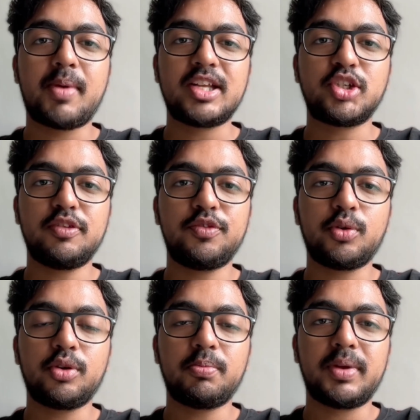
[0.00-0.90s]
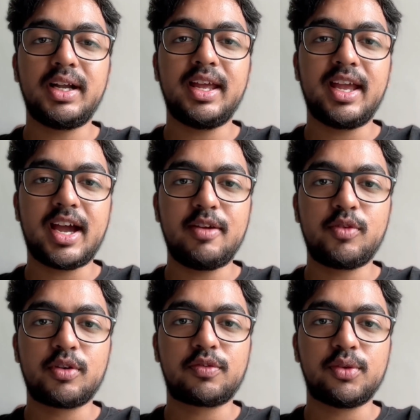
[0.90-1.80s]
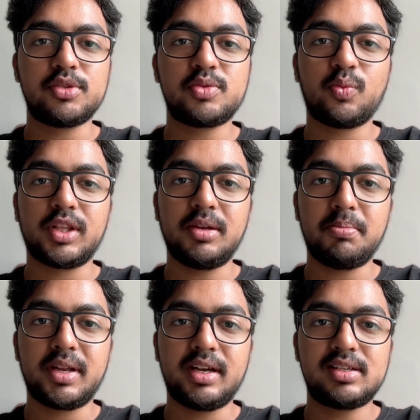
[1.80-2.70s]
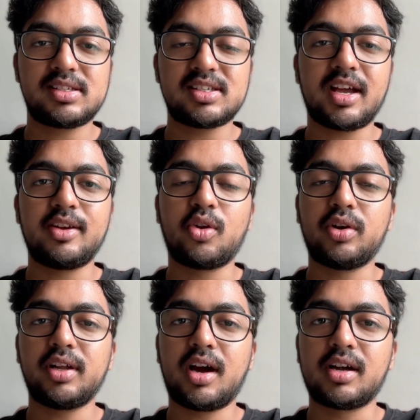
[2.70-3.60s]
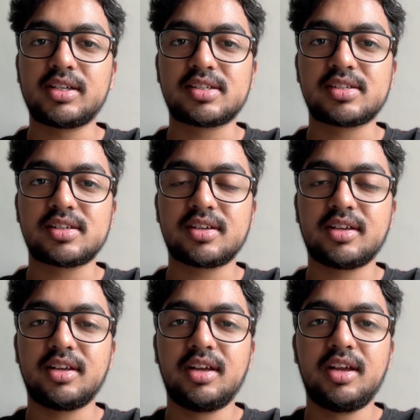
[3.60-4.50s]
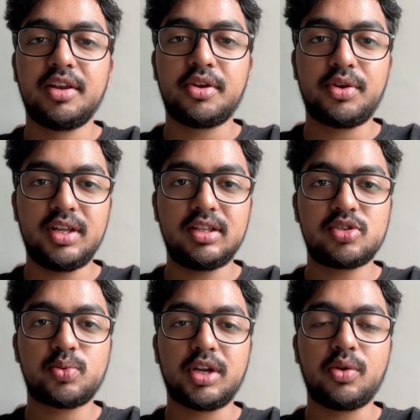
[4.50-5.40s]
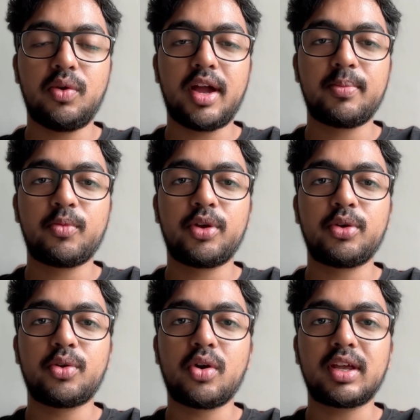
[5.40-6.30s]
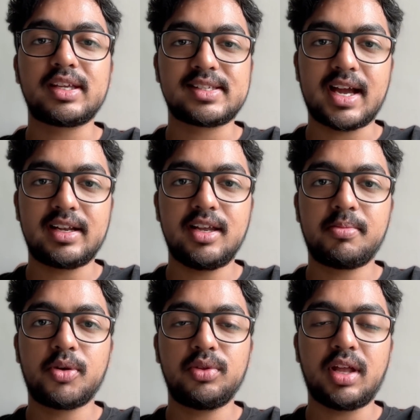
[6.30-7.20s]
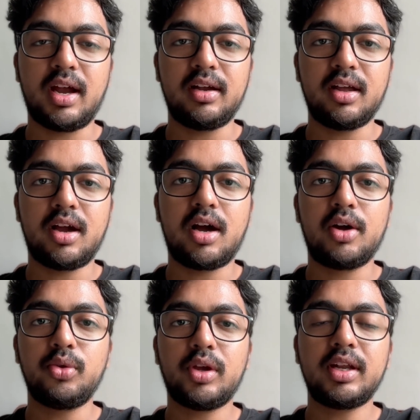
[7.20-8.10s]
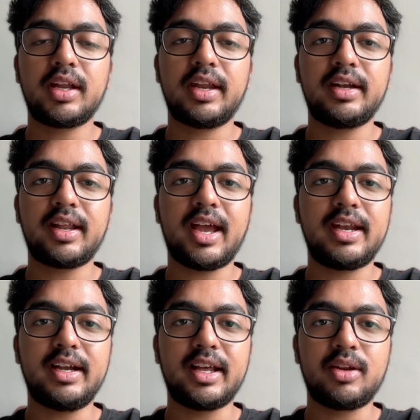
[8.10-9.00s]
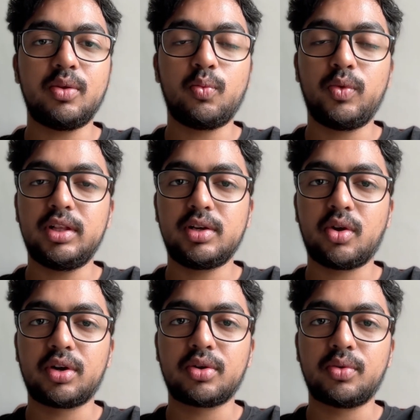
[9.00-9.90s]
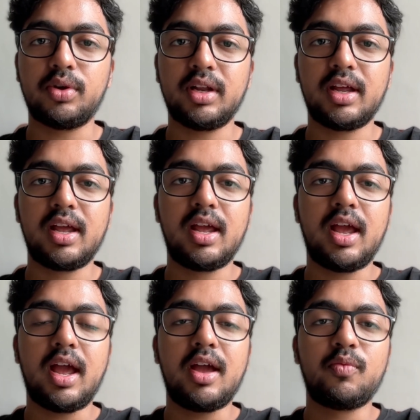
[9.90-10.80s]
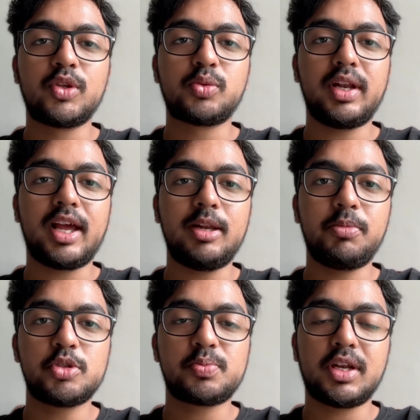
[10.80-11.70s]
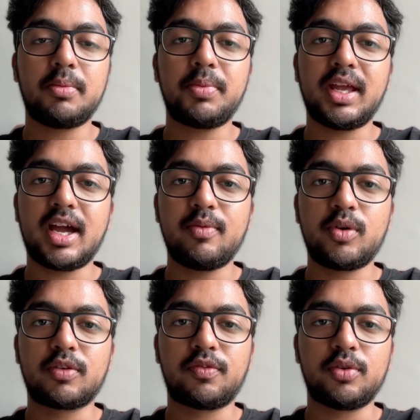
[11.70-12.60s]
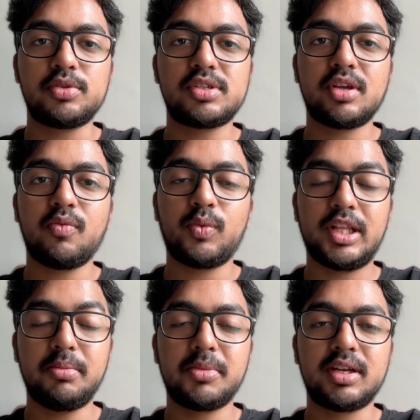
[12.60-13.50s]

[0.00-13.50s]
Imagine if you could build AI workflows within minutes and not hours. Today in this video, I'm going to talk exactly about that, how you can connect n8n with Claude Code, which will help you spin up AI workflows within